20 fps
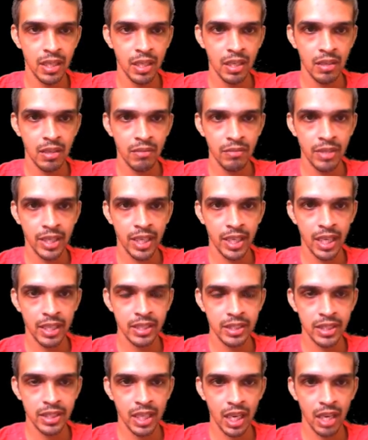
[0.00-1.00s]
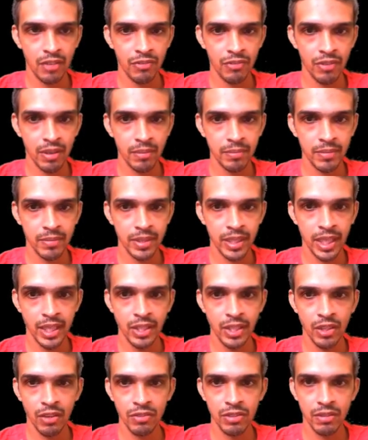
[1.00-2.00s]
we can start from
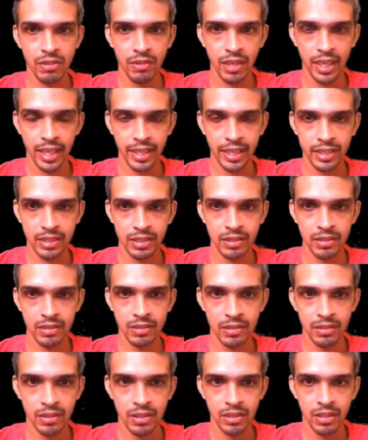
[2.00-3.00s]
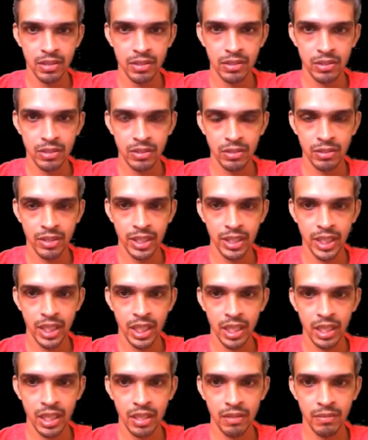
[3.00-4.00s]
any of the vertex. So,
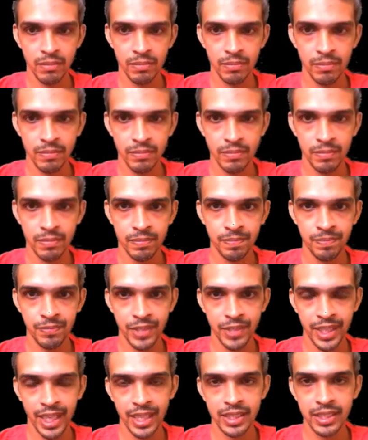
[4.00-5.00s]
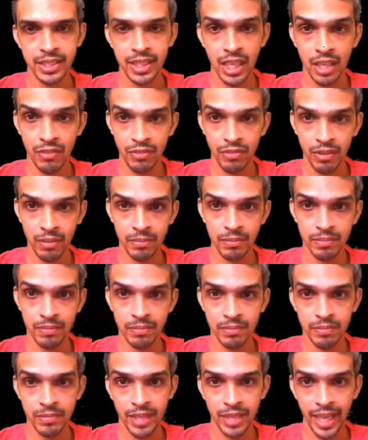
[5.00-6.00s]
here we can start from
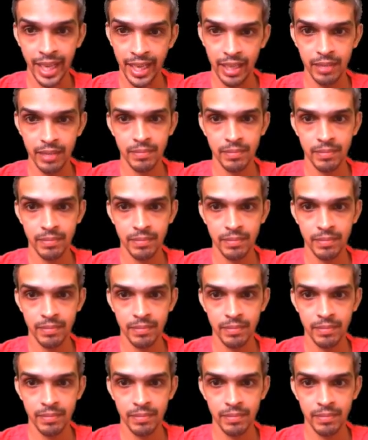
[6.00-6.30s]
A,